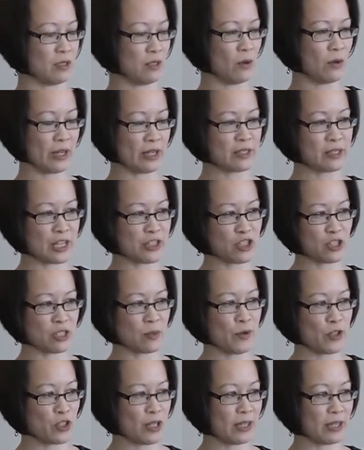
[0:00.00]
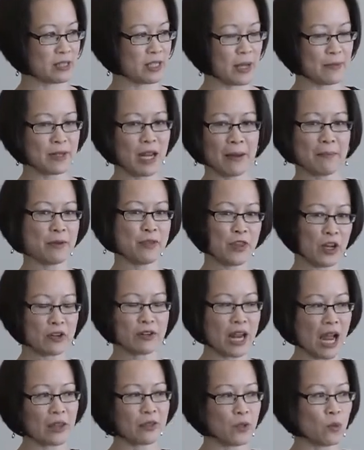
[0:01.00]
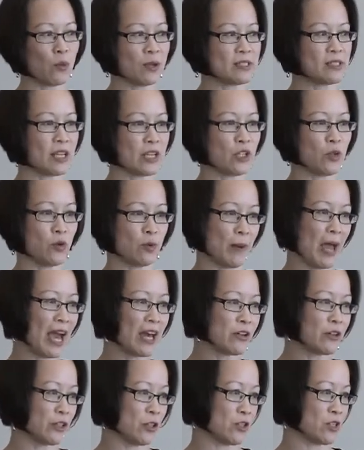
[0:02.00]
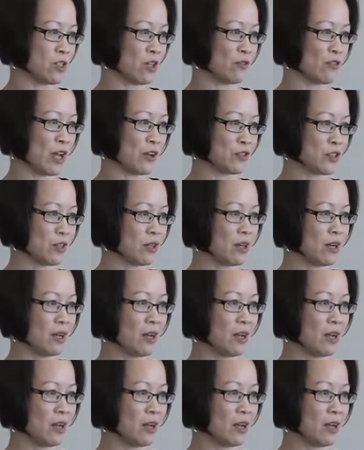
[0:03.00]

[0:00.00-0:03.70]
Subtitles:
organizations emerging at the same time, but they're not the ones that you would pattern yourself after